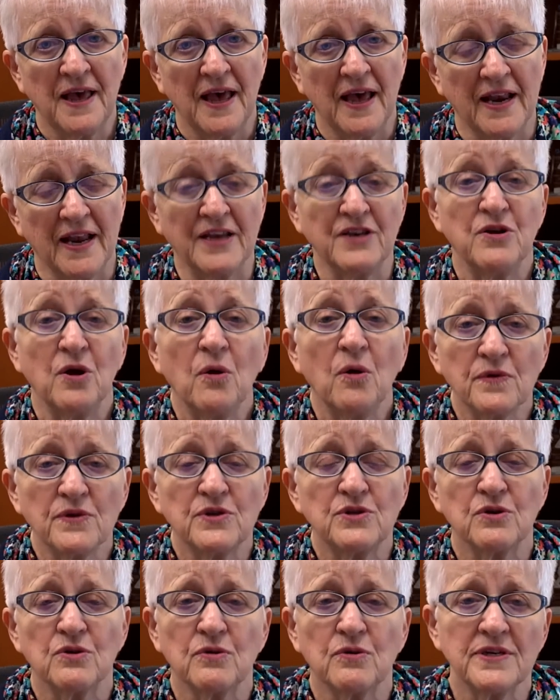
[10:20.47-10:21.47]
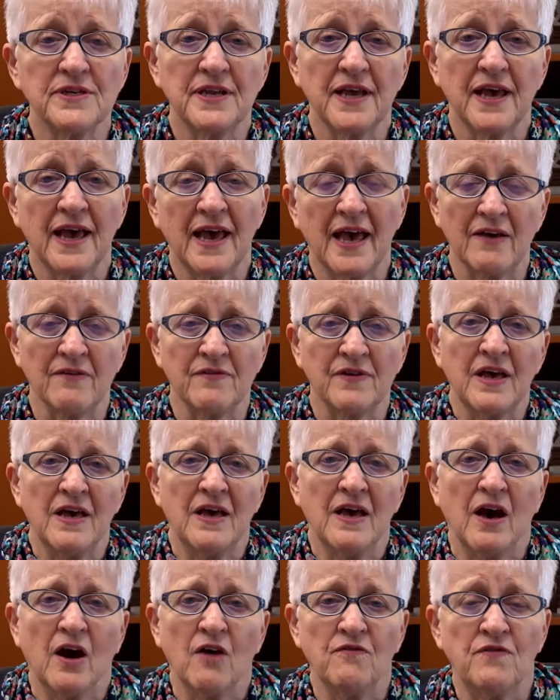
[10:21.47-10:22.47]
And I know that you're going to have
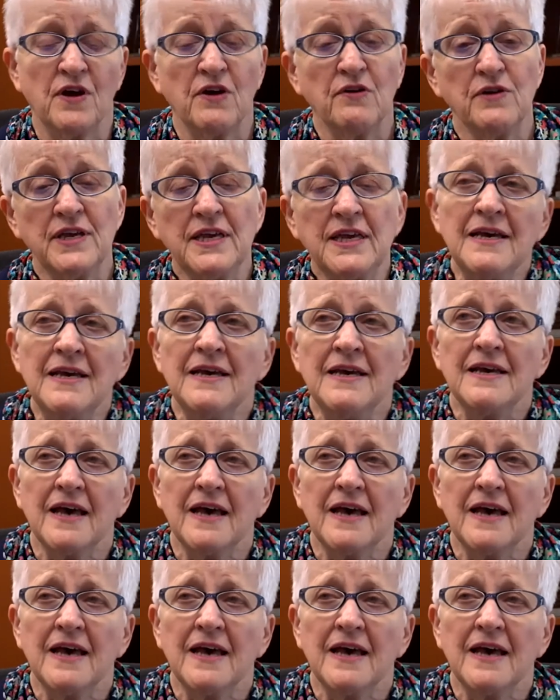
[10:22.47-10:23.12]
a very